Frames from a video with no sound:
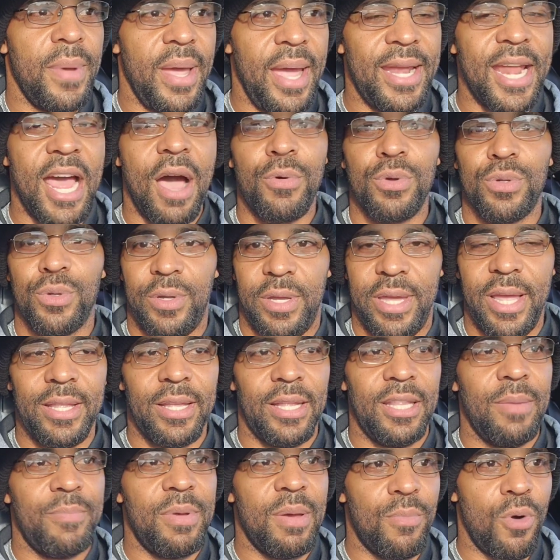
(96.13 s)
And I was
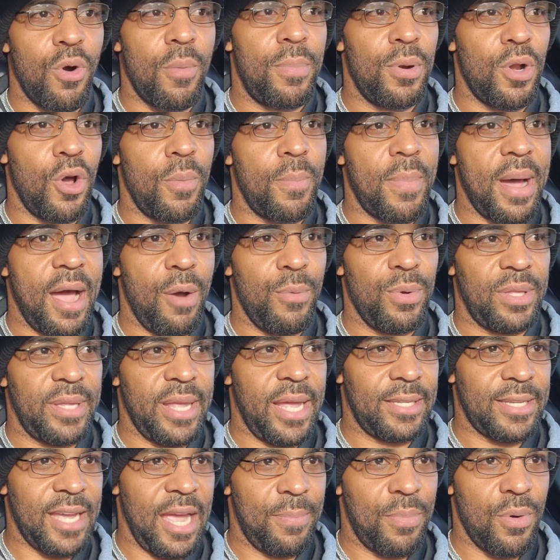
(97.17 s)
getting a little bit more blow-by with
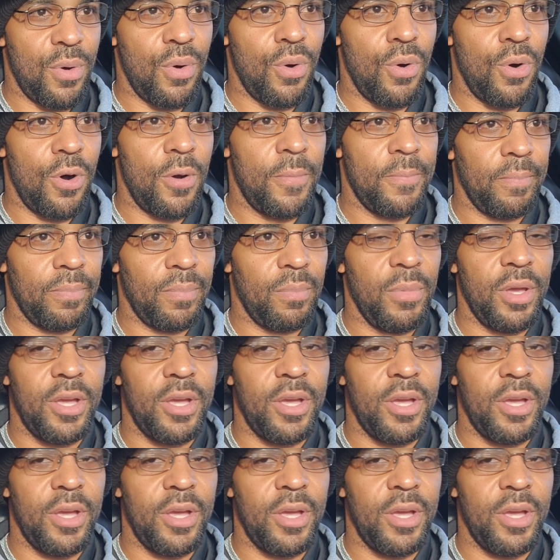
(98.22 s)
that type of oil